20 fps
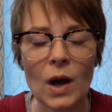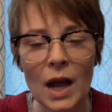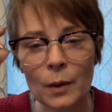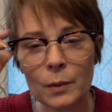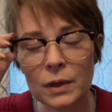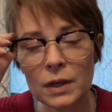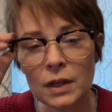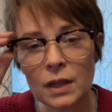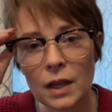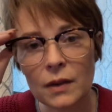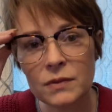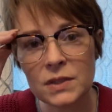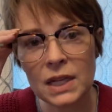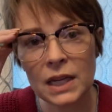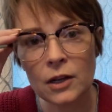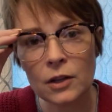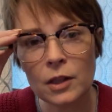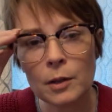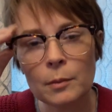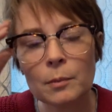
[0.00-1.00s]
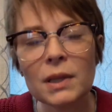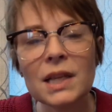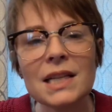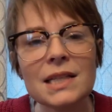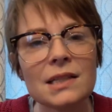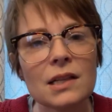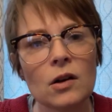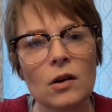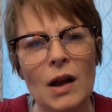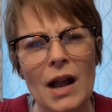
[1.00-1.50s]
I would love to hear them.
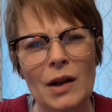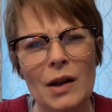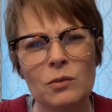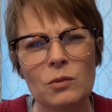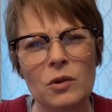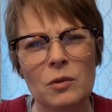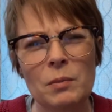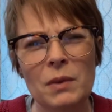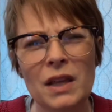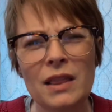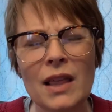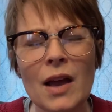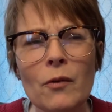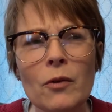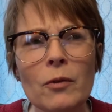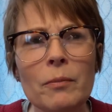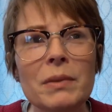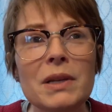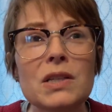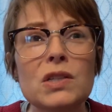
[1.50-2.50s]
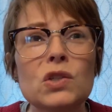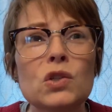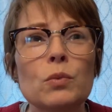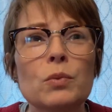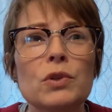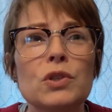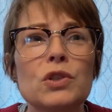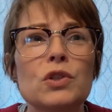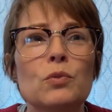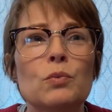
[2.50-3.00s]
Please interact with me. That would be
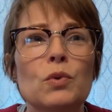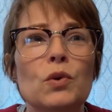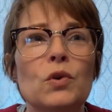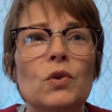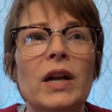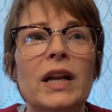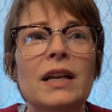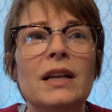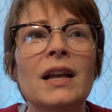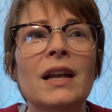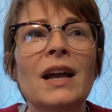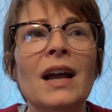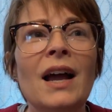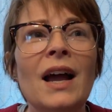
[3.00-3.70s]
super duper great.